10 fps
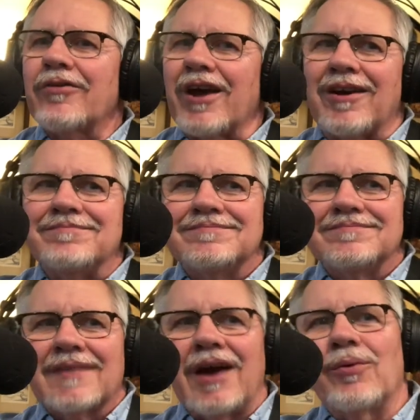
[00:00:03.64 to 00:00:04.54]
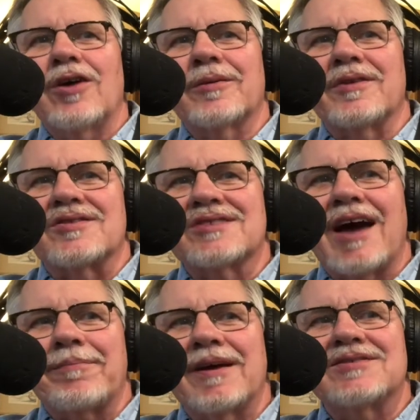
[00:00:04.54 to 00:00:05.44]
there, and welcome to the
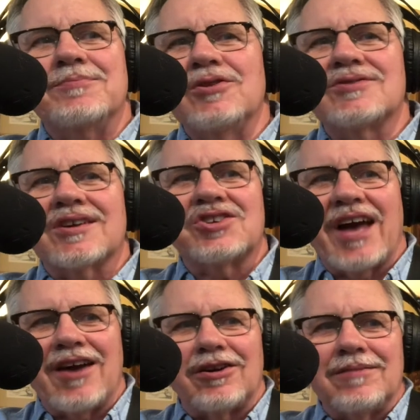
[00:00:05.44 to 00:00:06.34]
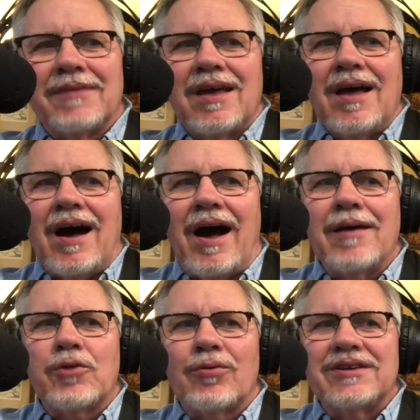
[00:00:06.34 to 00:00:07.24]
Scott Betts Music Channel. I
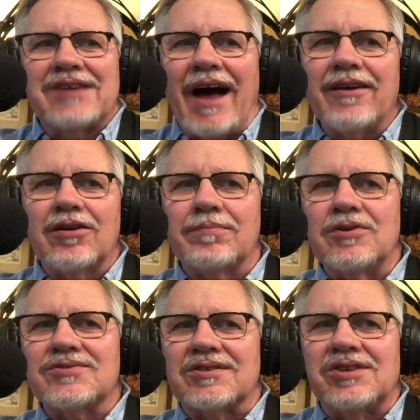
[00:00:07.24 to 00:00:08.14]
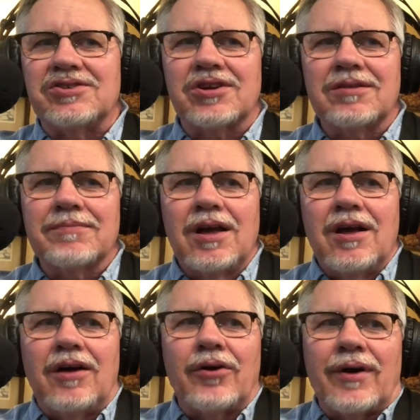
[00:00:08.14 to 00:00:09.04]
am a retired music teacher,
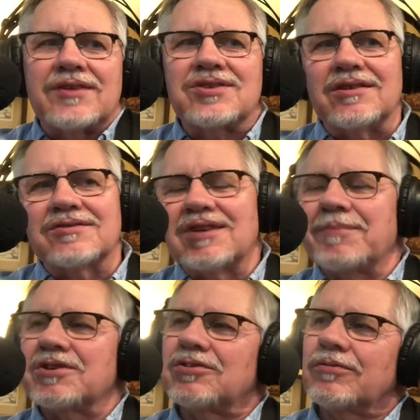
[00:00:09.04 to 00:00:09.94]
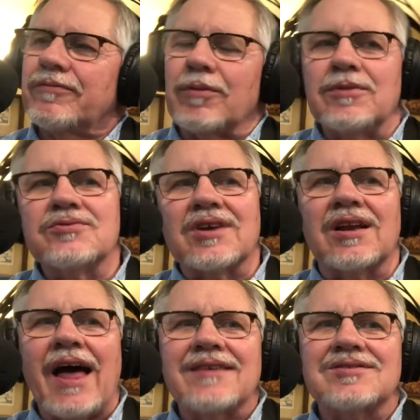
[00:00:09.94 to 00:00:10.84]
although I still substitute for
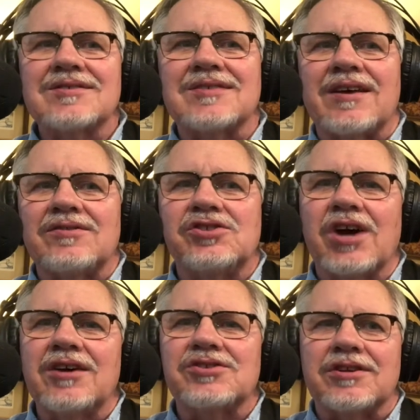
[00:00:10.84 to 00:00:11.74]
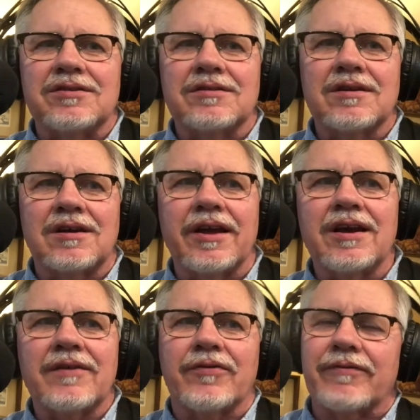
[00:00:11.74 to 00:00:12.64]
music classes and judge and
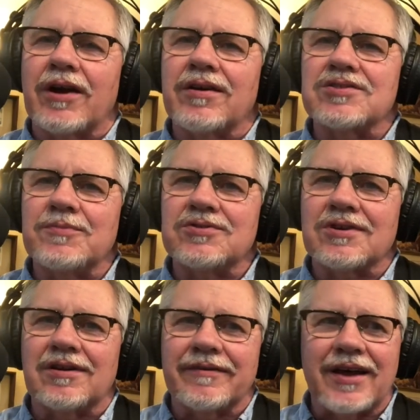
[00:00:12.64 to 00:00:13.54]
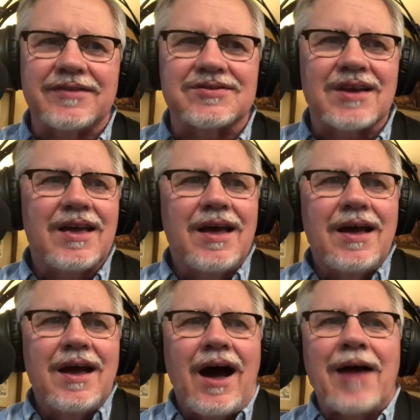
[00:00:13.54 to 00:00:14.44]
clinic for various musical events.
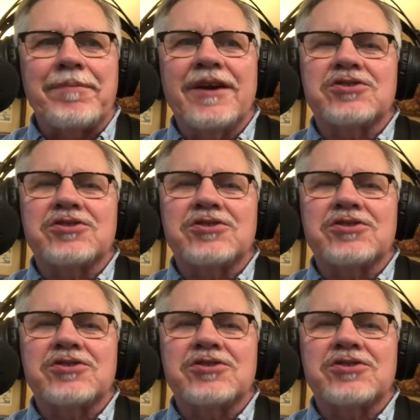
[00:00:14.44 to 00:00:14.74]
I play